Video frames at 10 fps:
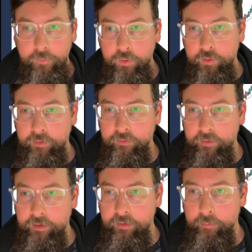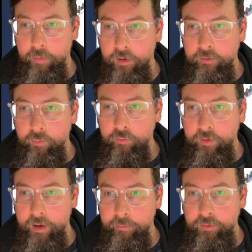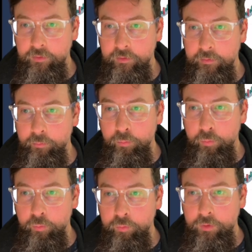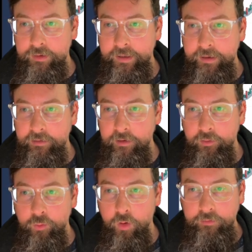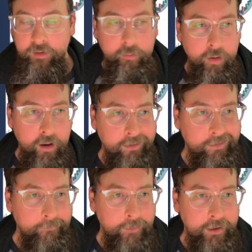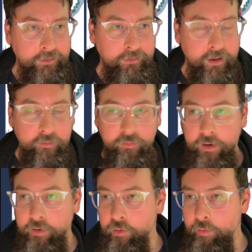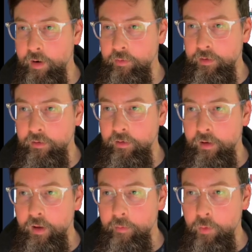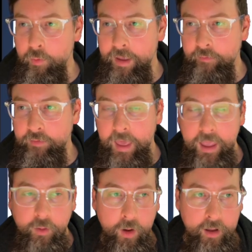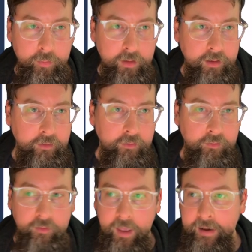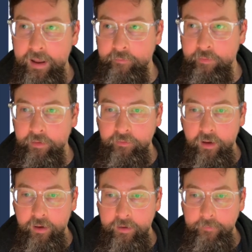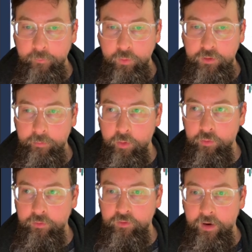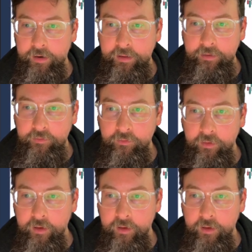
you can see the market's moving up, ticked a new all-time high, and just kind of fluttering around here. But we have KWEB and FXI, which are both Chinese,